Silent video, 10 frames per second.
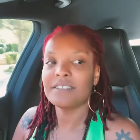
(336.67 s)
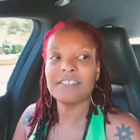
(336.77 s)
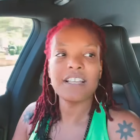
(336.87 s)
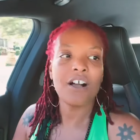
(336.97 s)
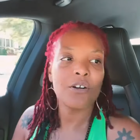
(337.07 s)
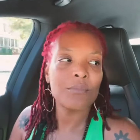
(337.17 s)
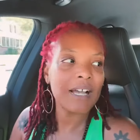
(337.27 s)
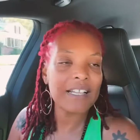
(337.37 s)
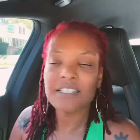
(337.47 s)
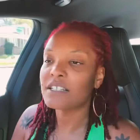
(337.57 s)
the
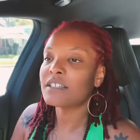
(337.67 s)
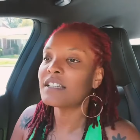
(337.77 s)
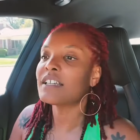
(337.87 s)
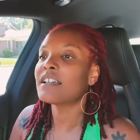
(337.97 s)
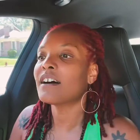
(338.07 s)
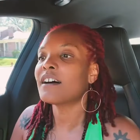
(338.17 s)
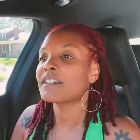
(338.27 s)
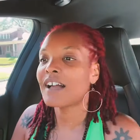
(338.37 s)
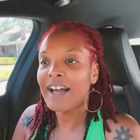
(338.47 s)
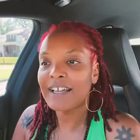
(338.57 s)
Almighty, the
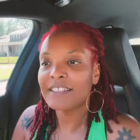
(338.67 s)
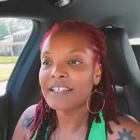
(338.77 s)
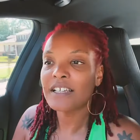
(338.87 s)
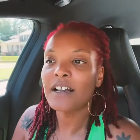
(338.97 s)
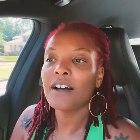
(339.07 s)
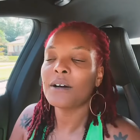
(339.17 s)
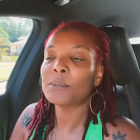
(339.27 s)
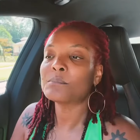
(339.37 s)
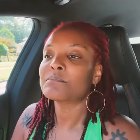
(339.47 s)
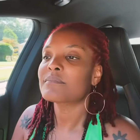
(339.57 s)
God, the
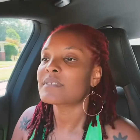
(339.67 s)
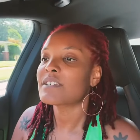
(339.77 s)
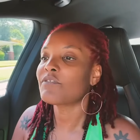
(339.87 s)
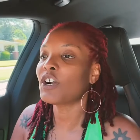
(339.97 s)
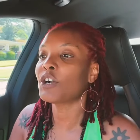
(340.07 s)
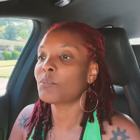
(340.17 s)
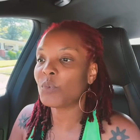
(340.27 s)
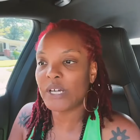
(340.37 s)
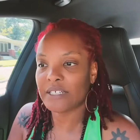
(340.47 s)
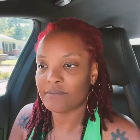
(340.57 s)
firm
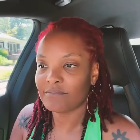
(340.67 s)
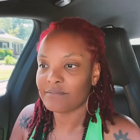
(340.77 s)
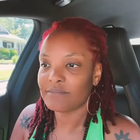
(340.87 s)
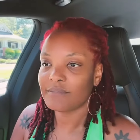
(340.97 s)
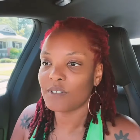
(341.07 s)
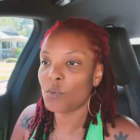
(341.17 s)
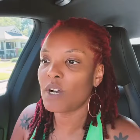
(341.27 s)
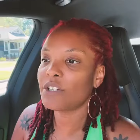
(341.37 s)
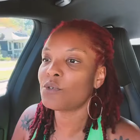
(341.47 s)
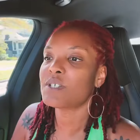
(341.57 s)
one, the
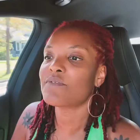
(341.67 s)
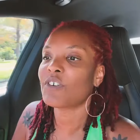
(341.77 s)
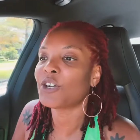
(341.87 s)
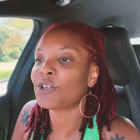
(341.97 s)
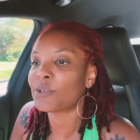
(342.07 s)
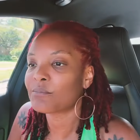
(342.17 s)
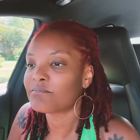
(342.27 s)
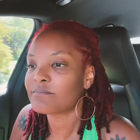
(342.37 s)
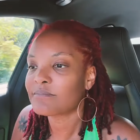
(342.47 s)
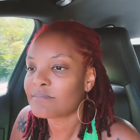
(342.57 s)
one who is firm,
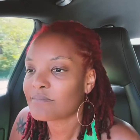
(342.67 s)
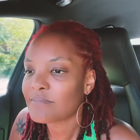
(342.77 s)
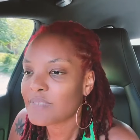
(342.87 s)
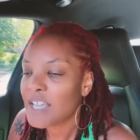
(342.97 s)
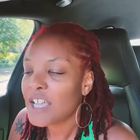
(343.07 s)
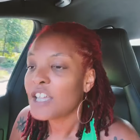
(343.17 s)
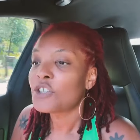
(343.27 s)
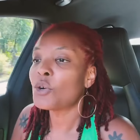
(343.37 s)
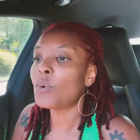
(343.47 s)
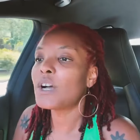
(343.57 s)

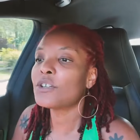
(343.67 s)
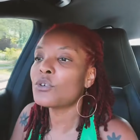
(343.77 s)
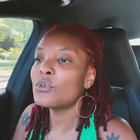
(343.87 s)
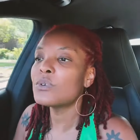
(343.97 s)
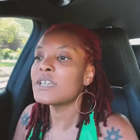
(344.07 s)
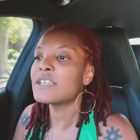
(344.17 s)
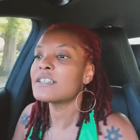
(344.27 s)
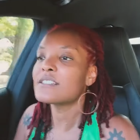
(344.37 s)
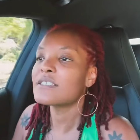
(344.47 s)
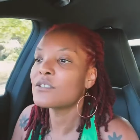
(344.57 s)
the one who
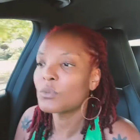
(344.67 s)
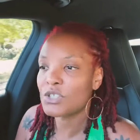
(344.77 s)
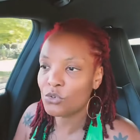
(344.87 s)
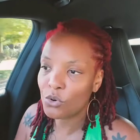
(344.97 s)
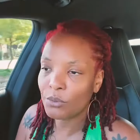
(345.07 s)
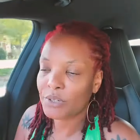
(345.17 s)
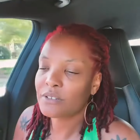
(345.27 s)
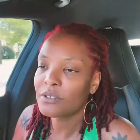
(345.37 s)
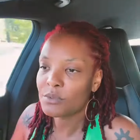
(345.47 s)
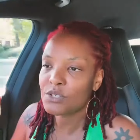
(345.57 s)
is the restorer,
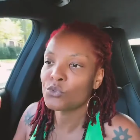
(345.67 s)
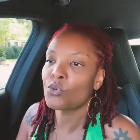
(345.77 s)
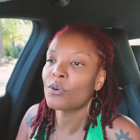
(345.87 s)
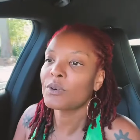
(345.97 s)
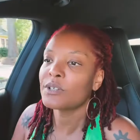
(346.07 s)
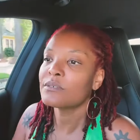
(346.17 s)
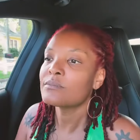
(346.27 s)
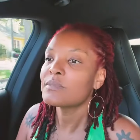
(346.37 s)
the responder,